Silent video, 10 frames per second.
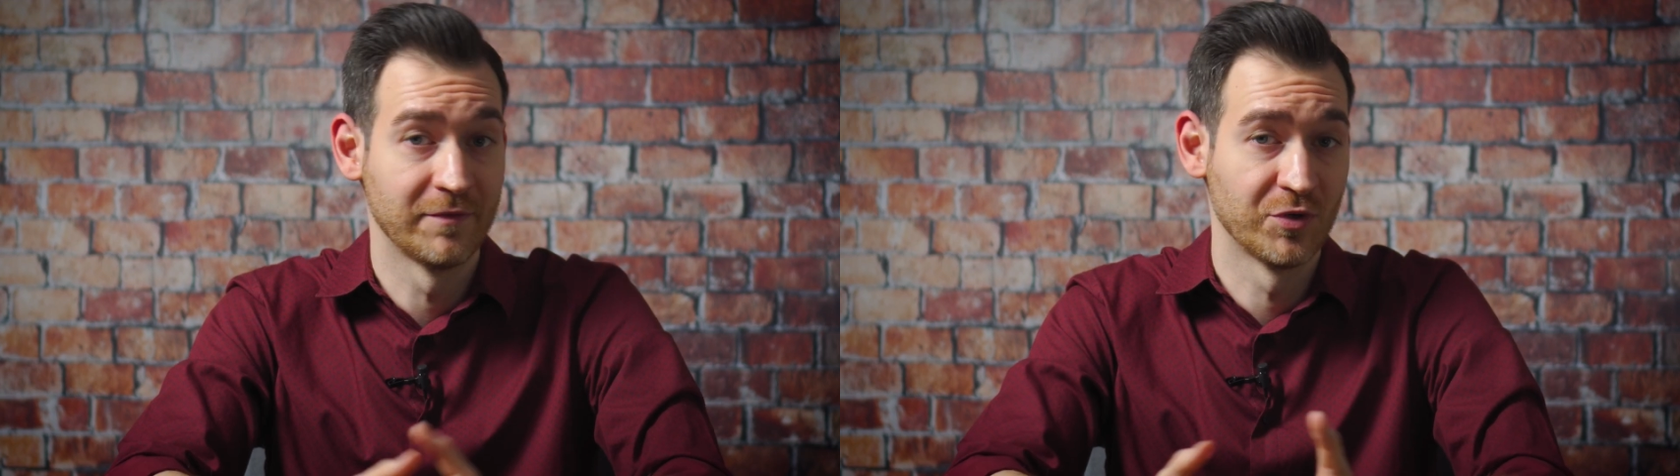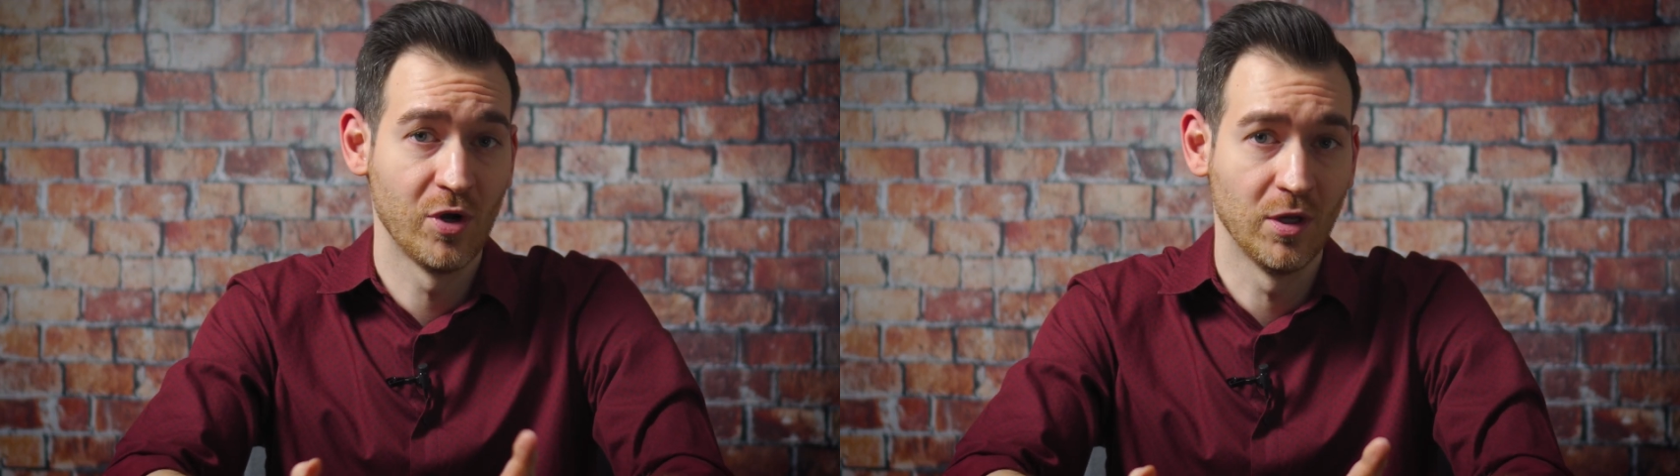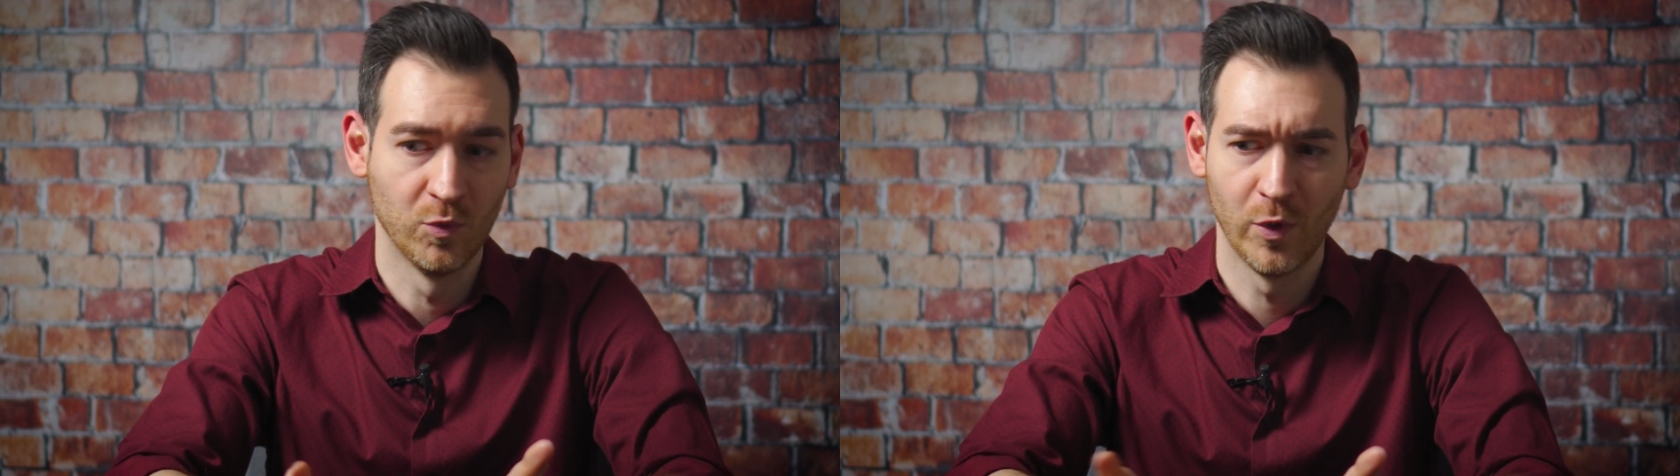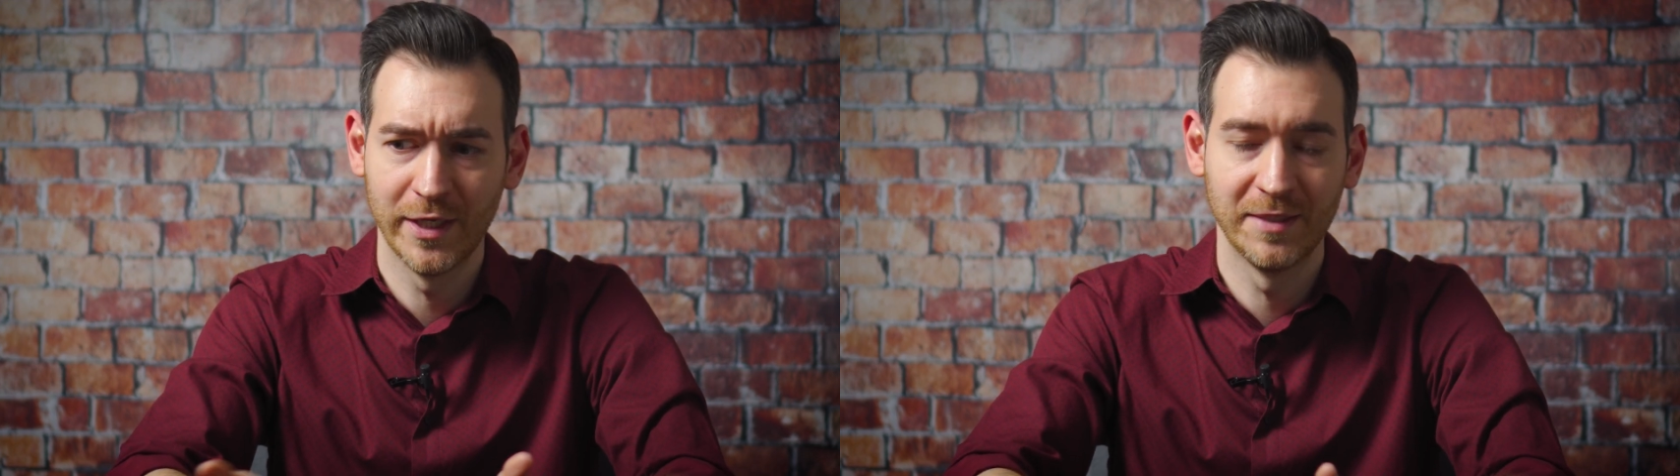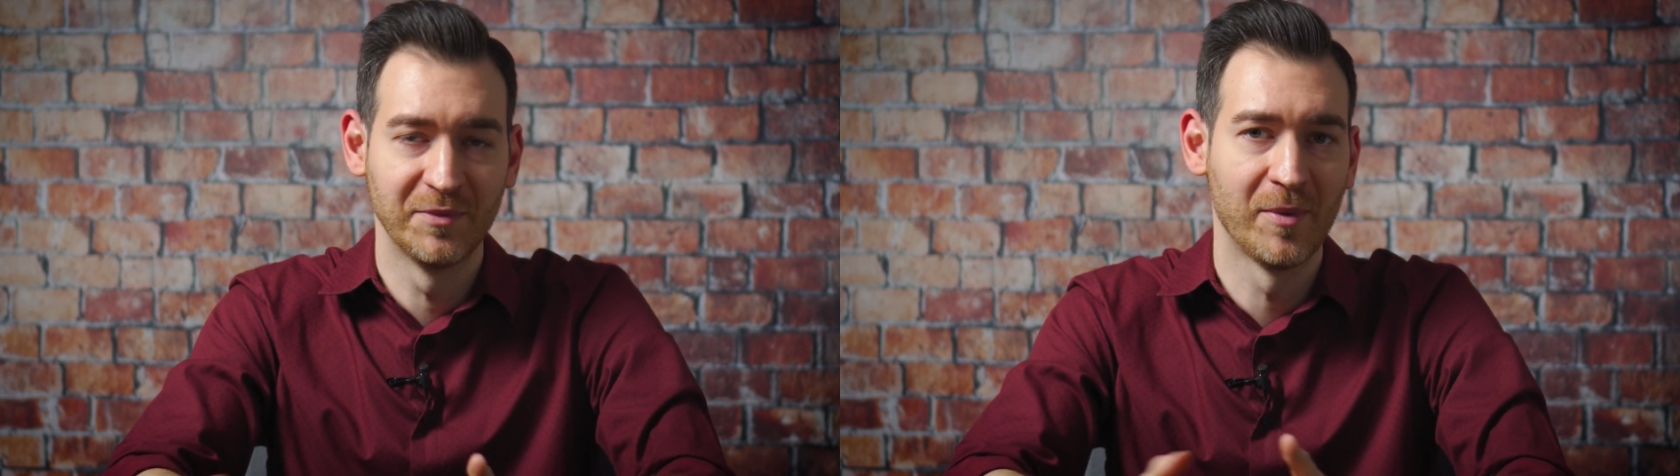After all, why
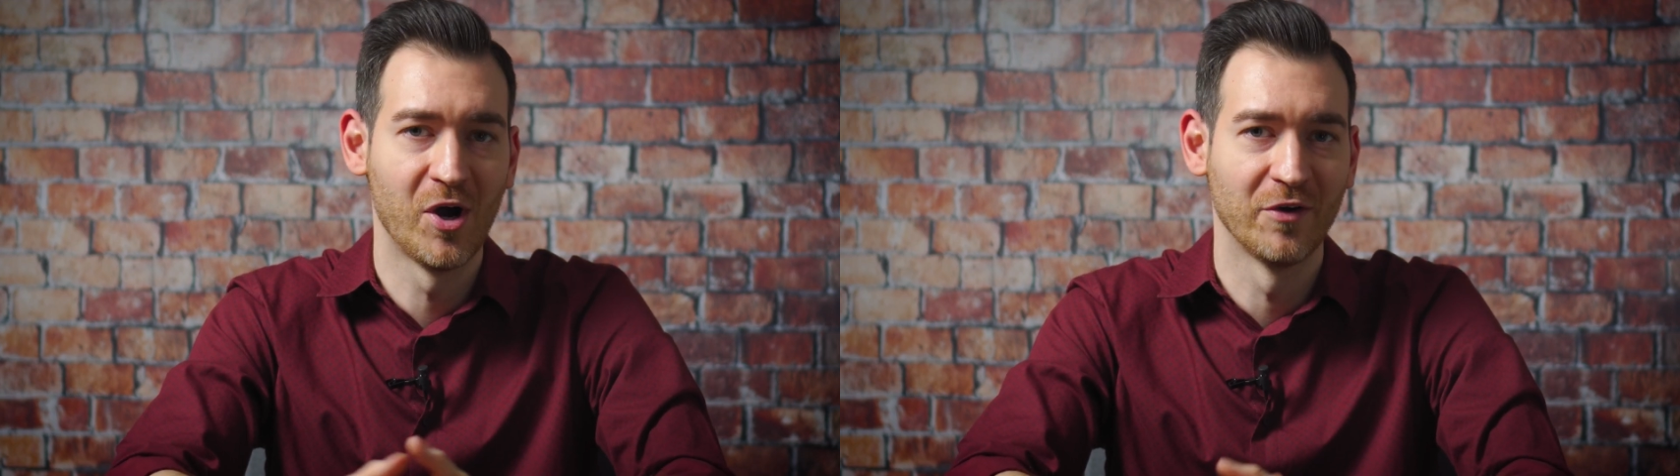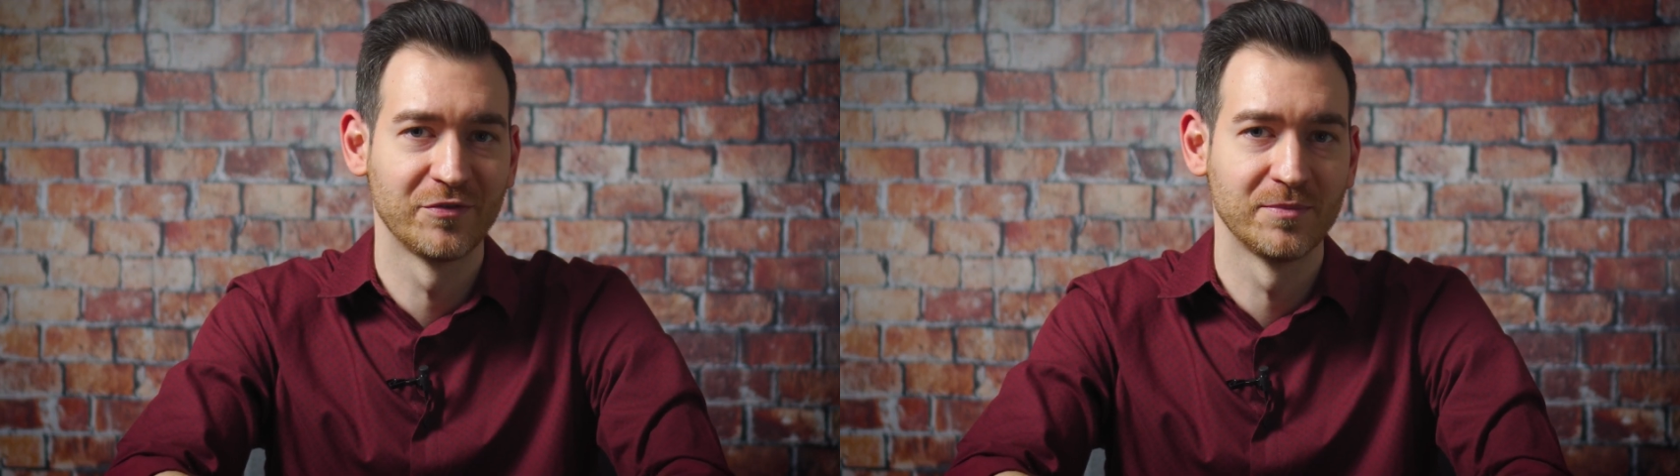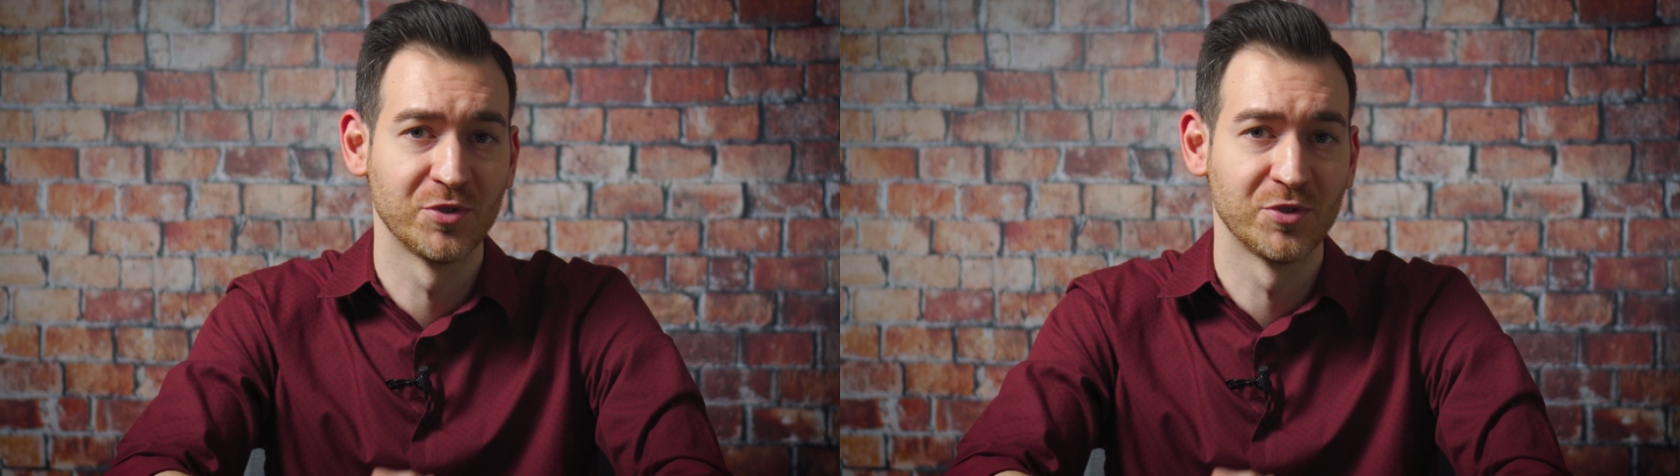tip them off?